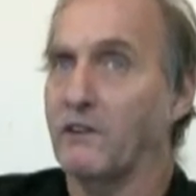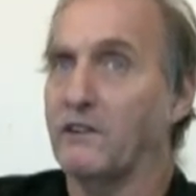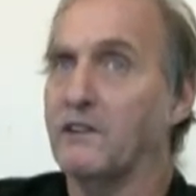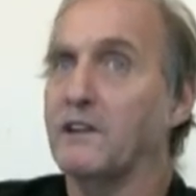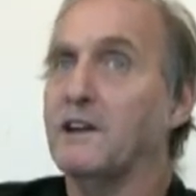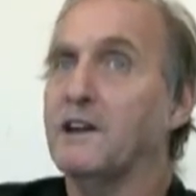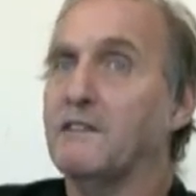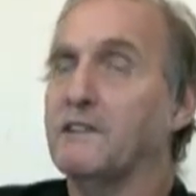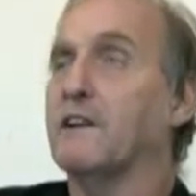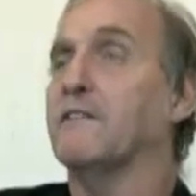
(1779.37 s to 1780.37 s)

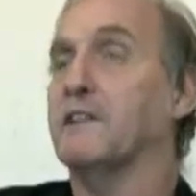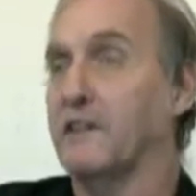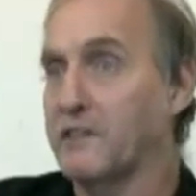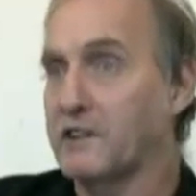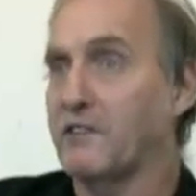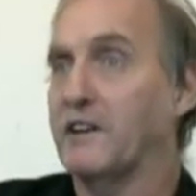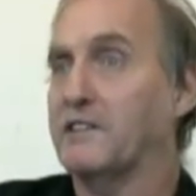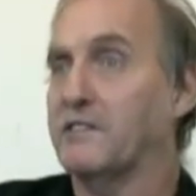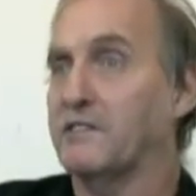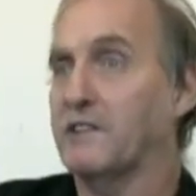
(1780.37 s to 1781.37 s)
when they were up in the other
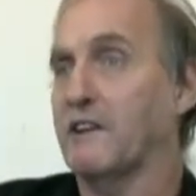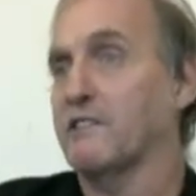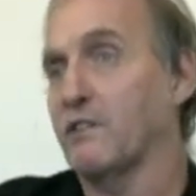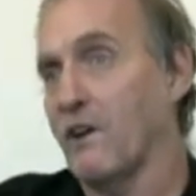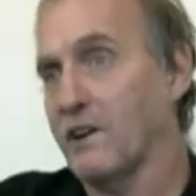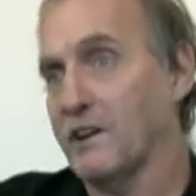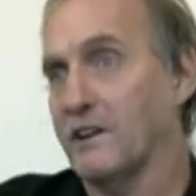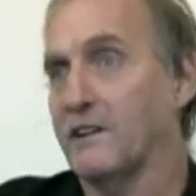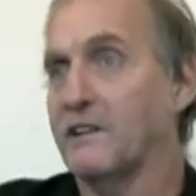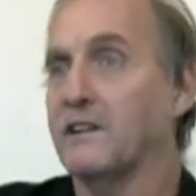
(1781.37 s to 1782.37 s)
space, but I was walking.